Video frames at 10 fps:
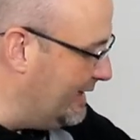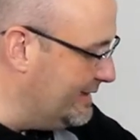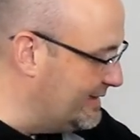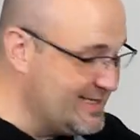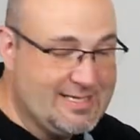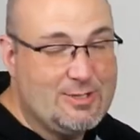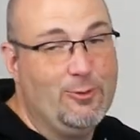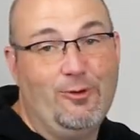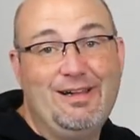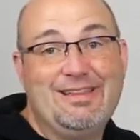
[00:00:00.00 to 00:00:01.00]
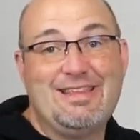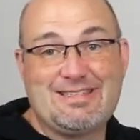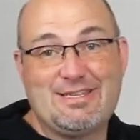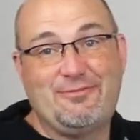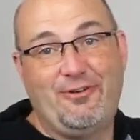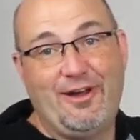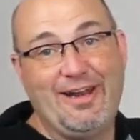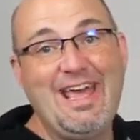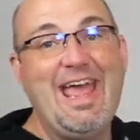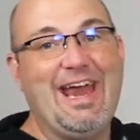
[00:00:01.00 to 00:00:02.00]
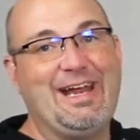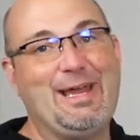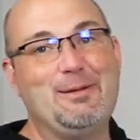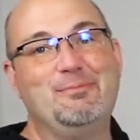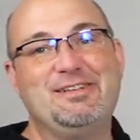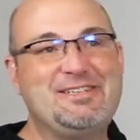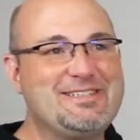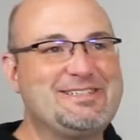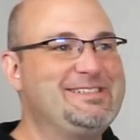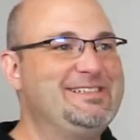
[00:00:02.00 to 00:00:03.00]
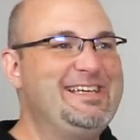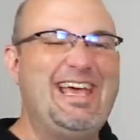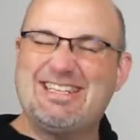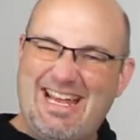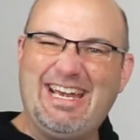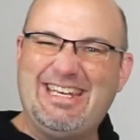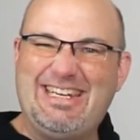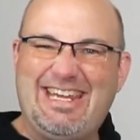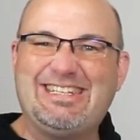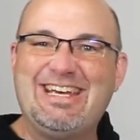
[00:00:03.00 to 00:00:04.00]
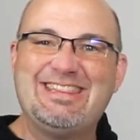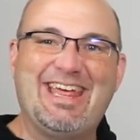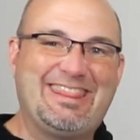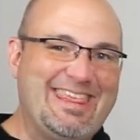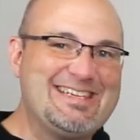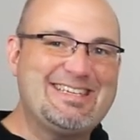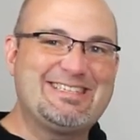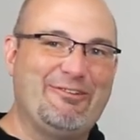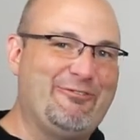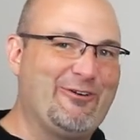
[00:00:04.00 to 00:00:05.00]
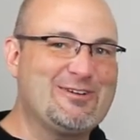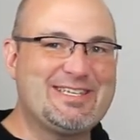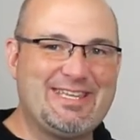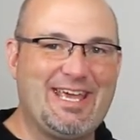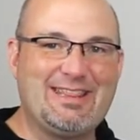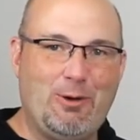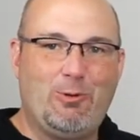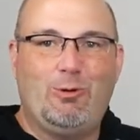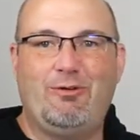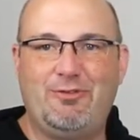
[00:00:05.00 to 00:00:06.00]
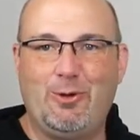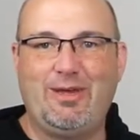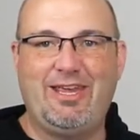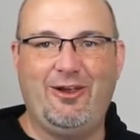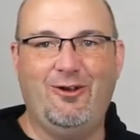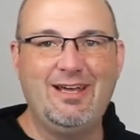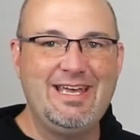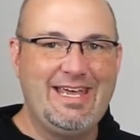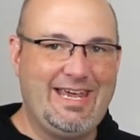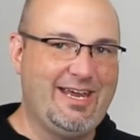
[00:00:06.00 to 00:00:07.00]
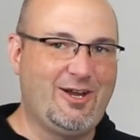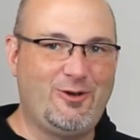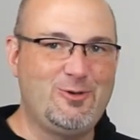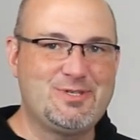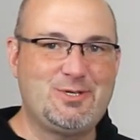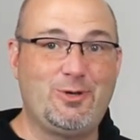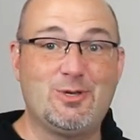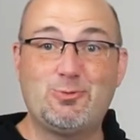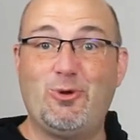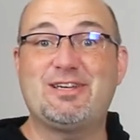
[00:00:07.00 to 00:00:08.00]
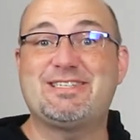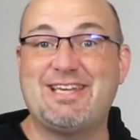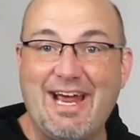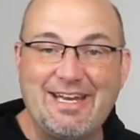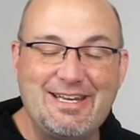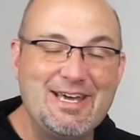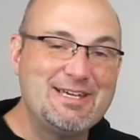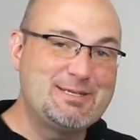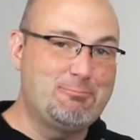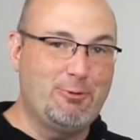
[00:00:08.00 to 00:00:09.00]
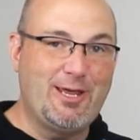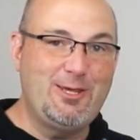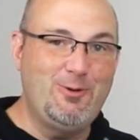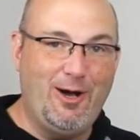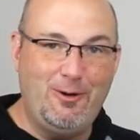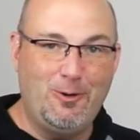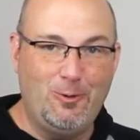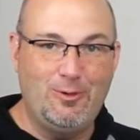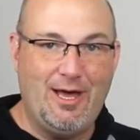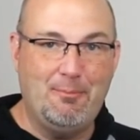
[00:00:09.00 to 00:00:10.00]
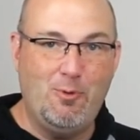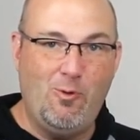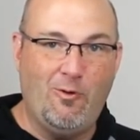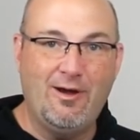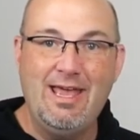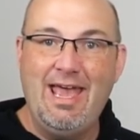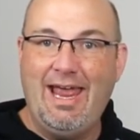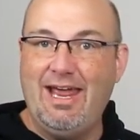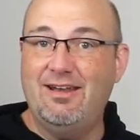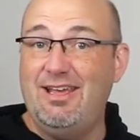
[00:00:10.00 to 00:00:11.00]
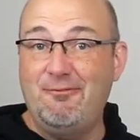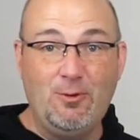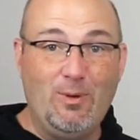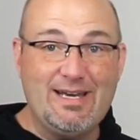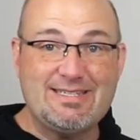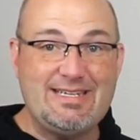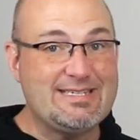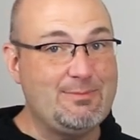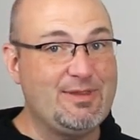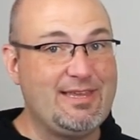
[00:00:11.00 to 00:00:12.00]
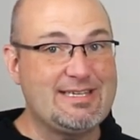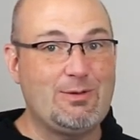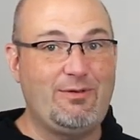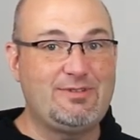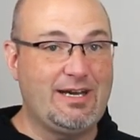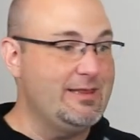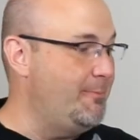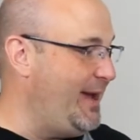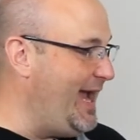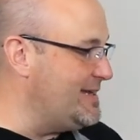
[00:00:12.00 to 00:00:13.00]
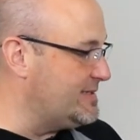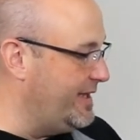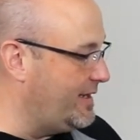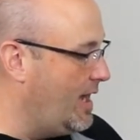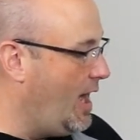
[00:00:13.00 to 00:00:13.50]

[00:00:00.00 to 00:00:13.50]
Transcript: This is cool. This is fun, and I am just it's kind of neat that this is the first thing that we're reviewing here in our new studios. We're excited to bring you a whole lot more. And if you want to see some of the things that we've done in the past, like